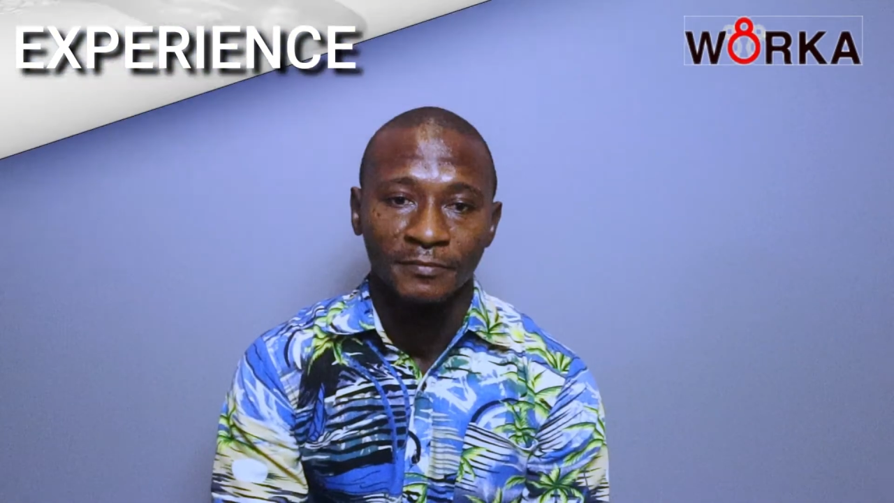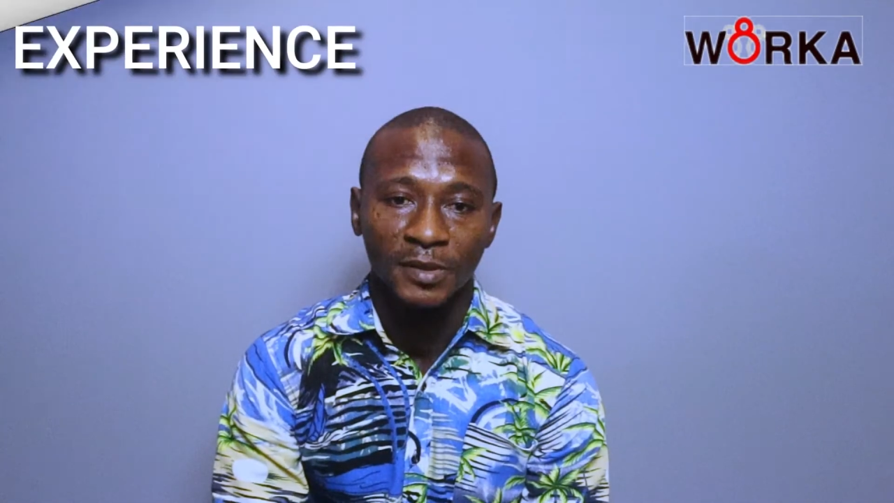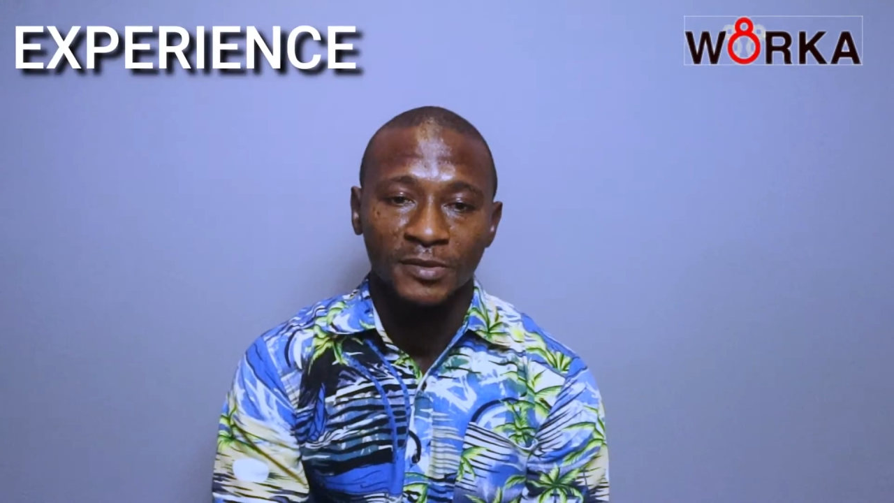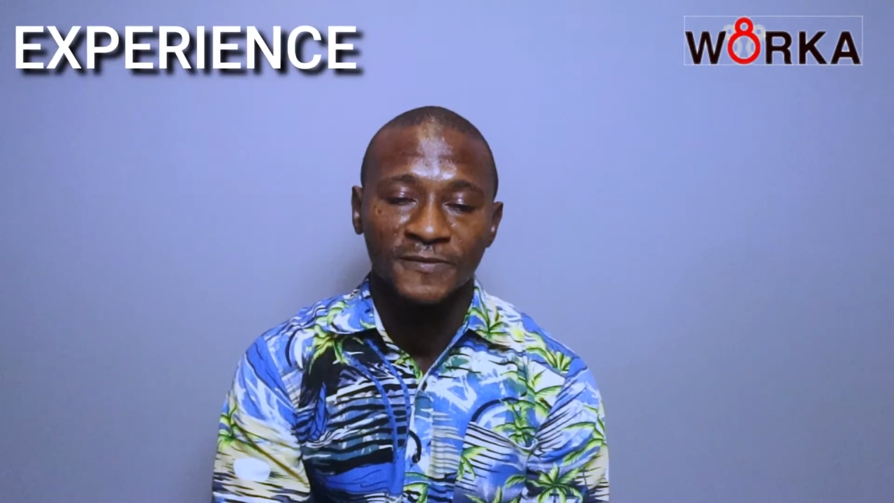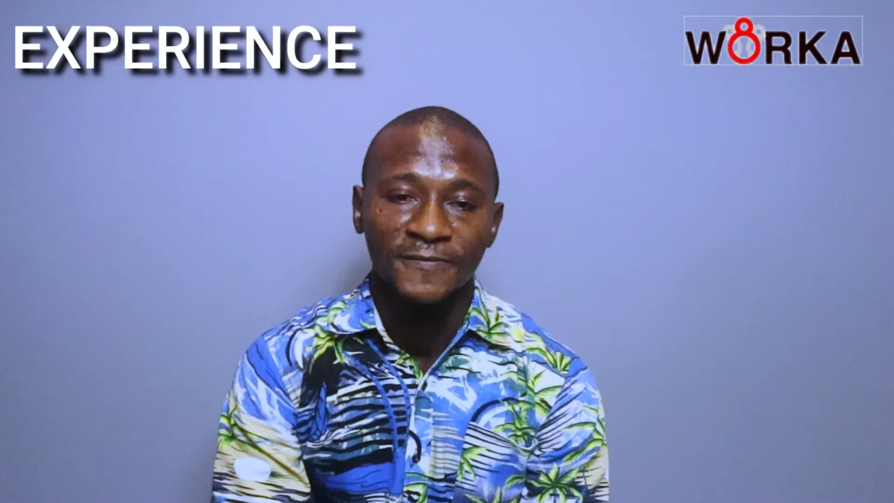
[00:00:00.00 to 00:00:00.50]

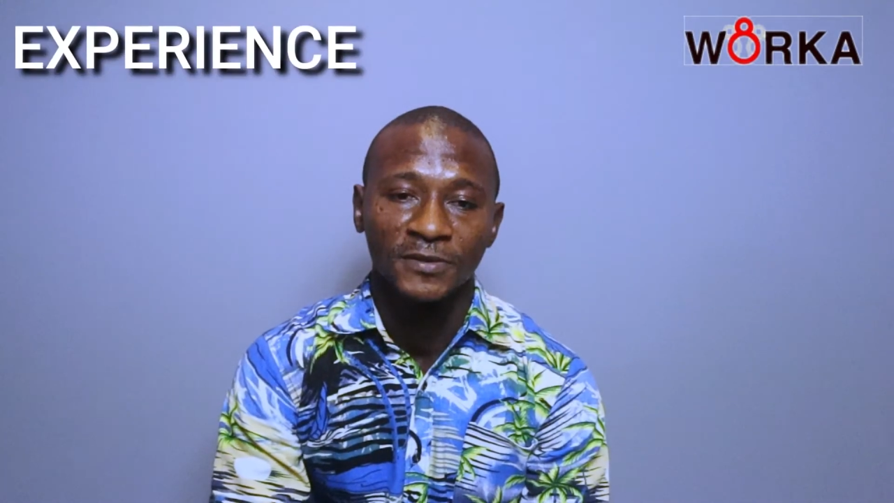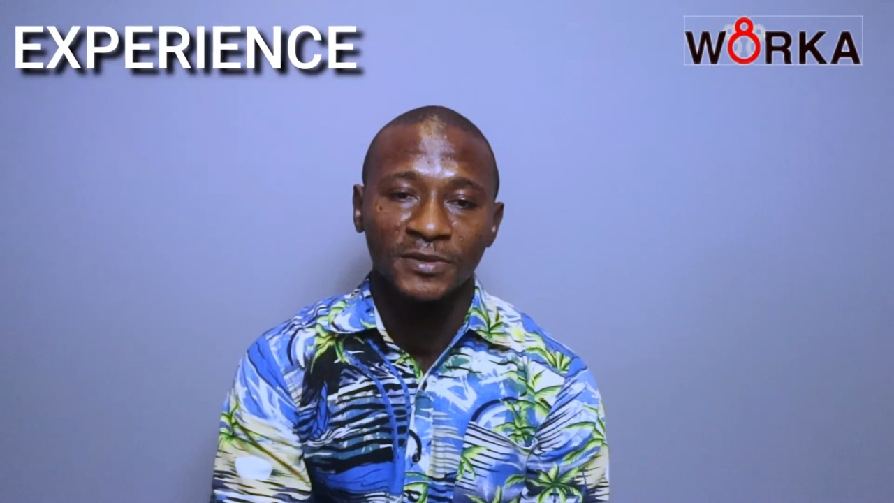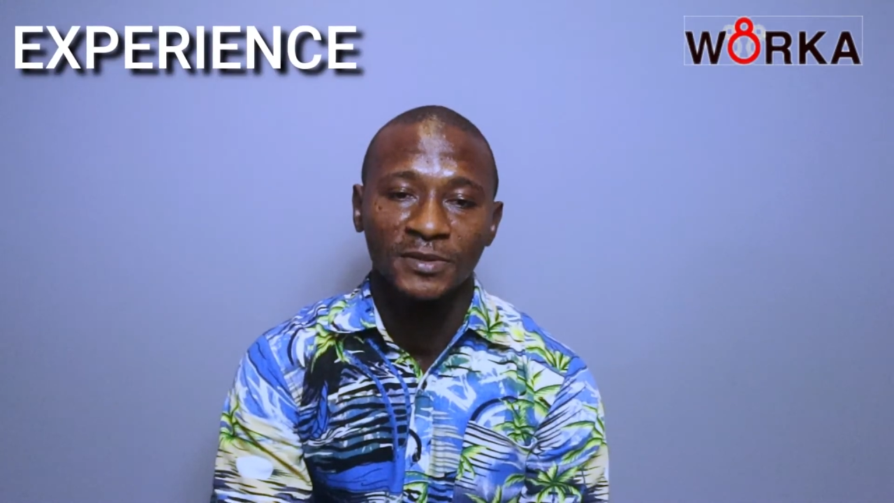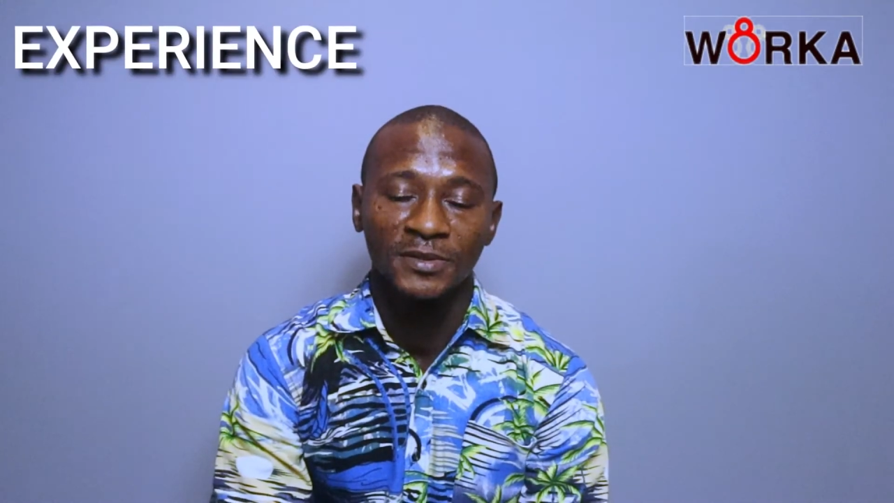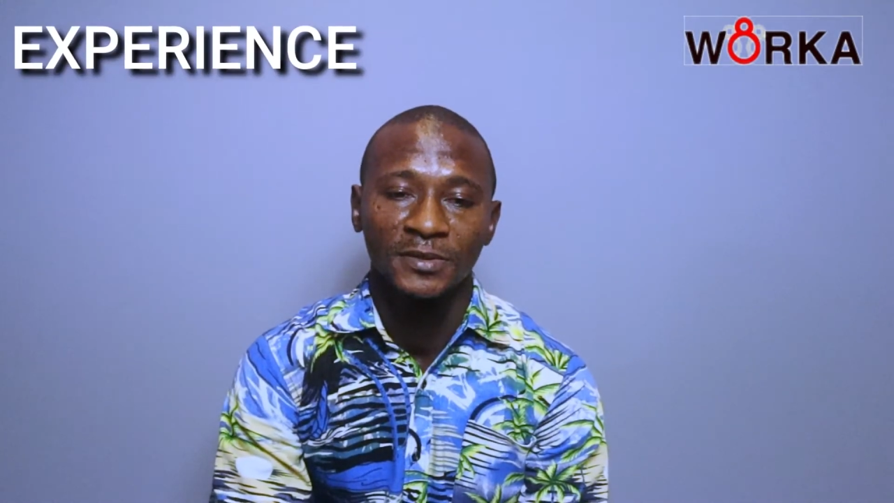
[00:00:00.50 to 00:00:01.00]
But for
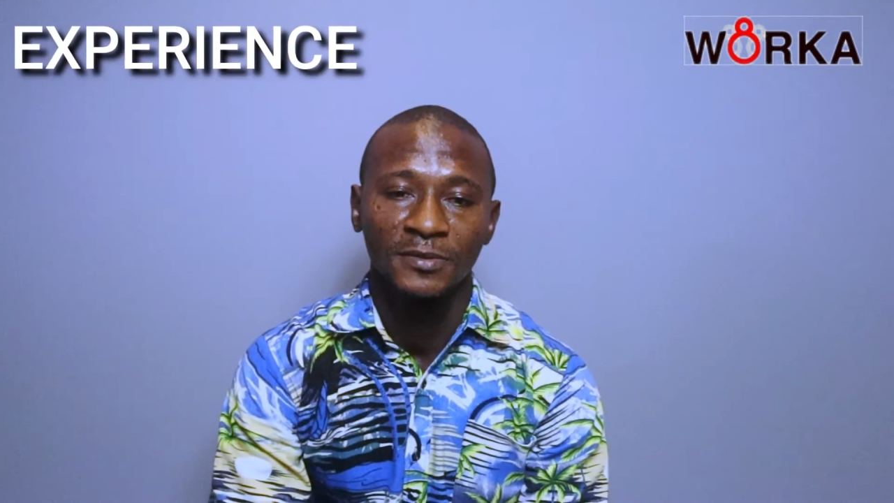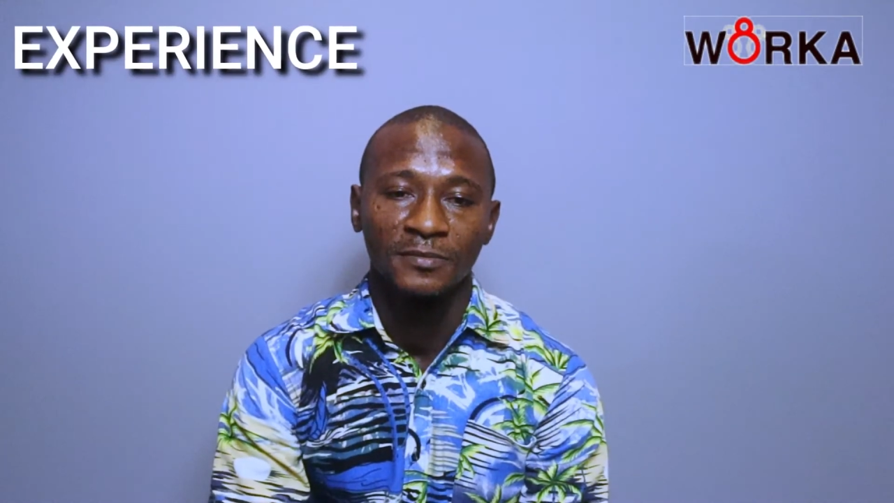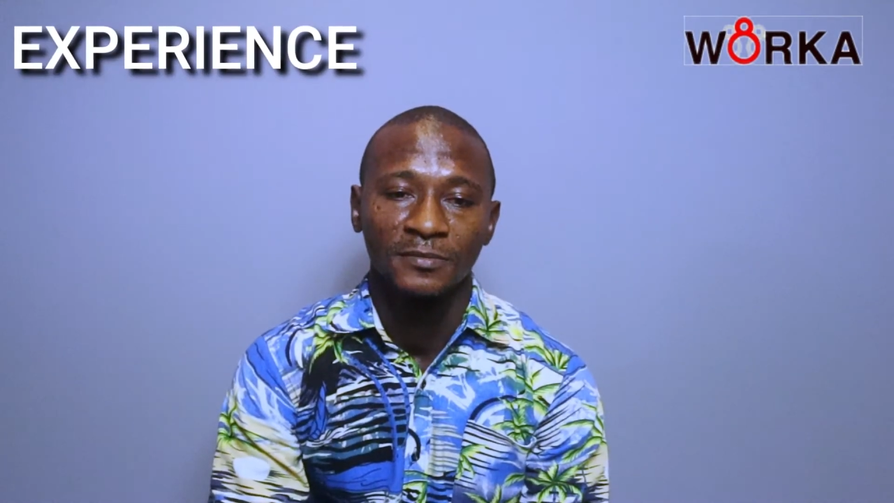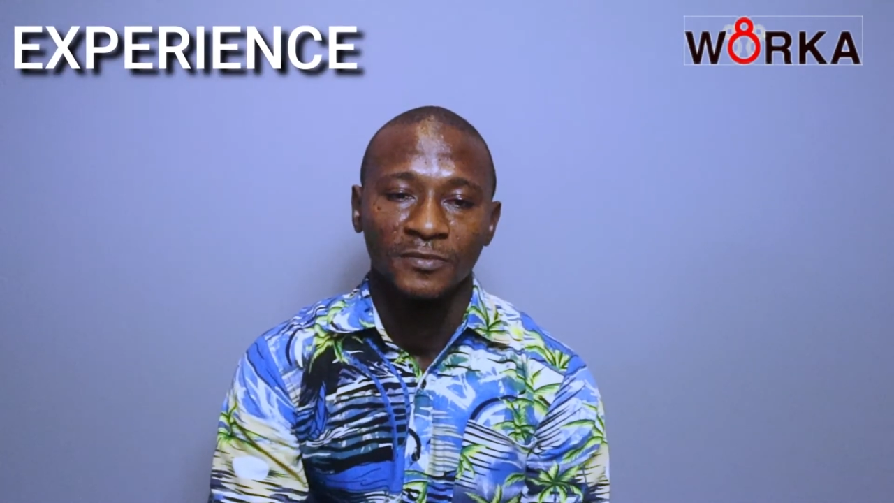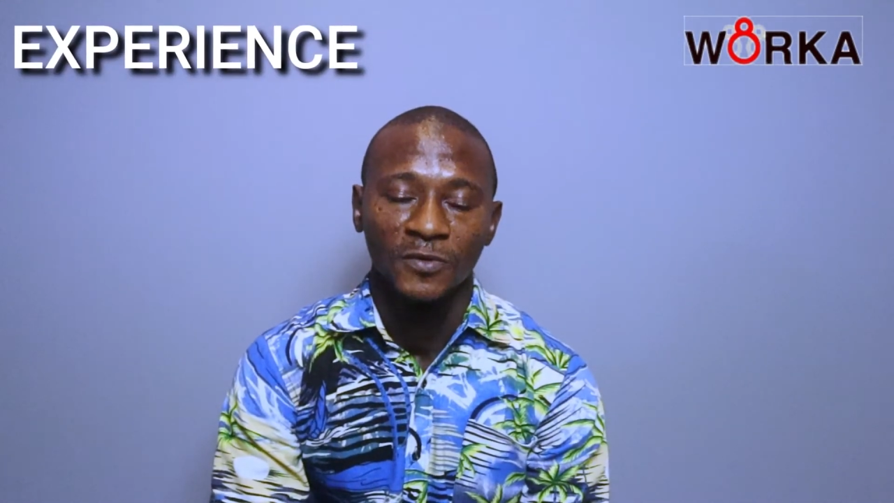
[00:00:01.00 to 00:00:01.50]
the
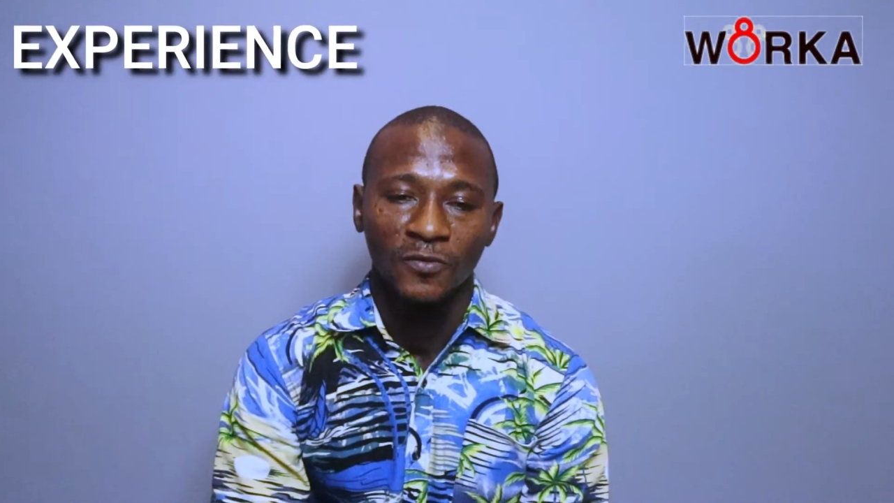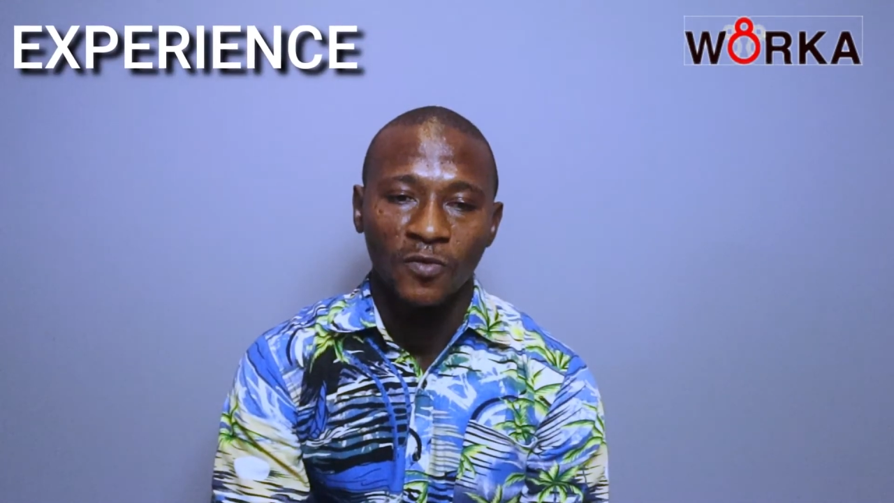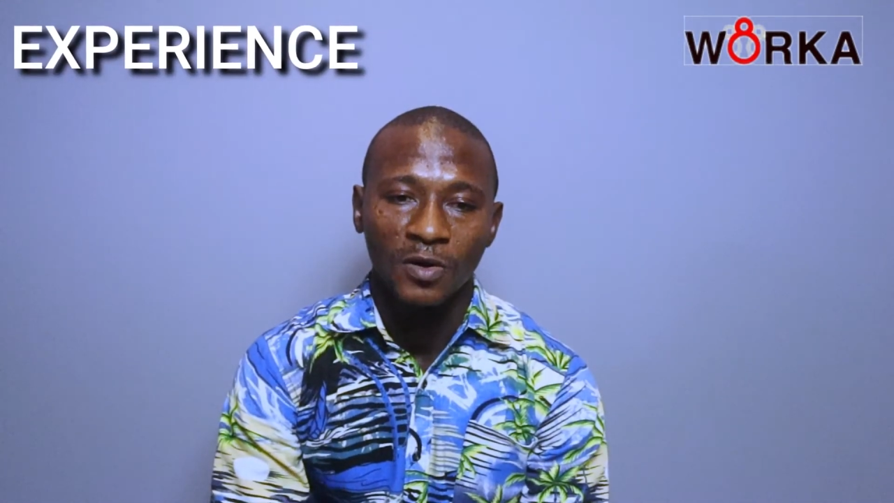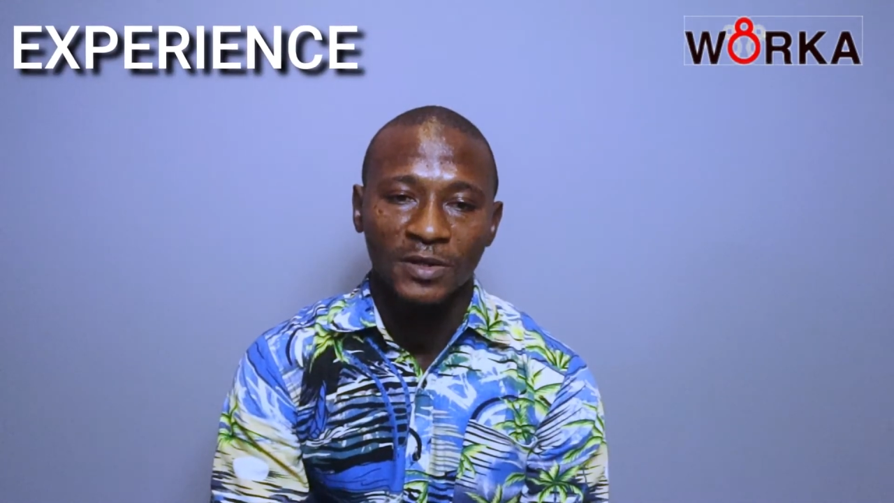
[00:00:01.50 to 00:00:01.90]
work